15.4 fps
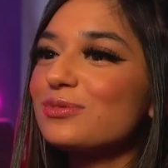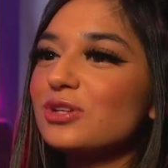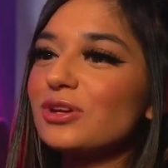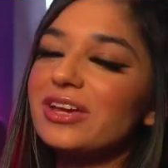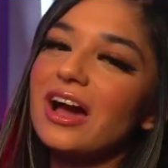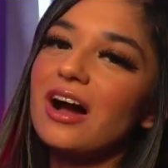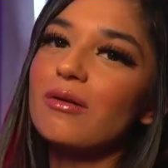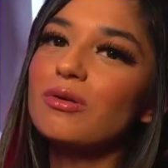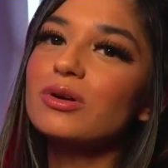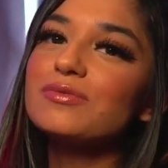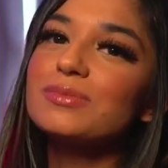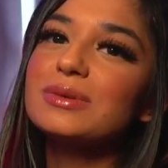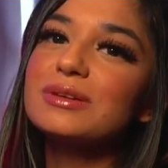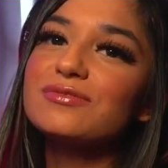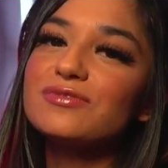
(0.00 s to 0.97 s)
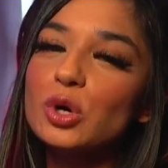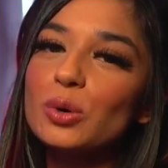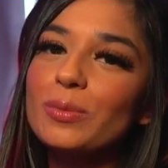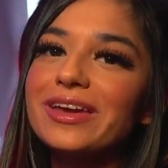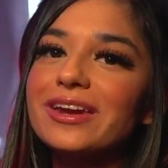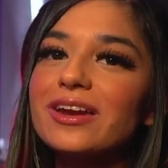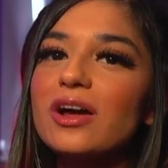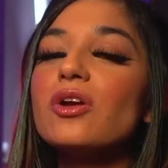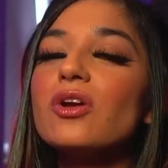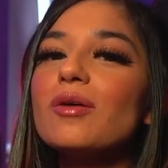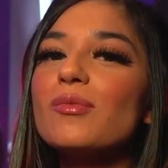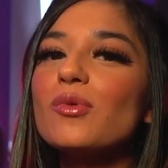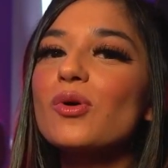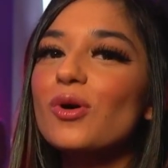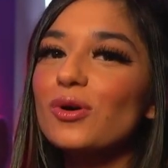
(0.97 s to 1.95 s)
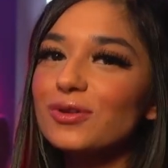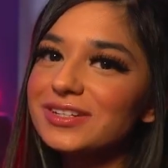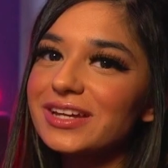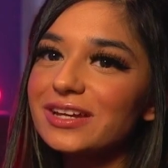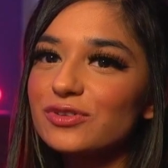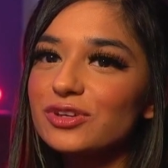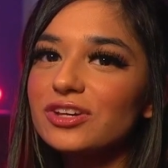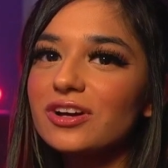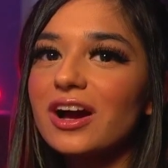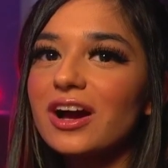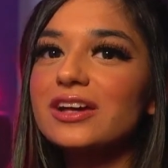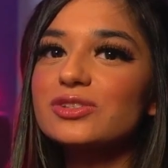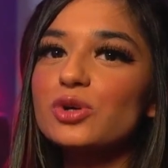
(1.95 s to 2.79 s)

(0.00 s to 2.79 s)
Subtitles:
So yeah, I'm gonna be filming a lot more content for you guys.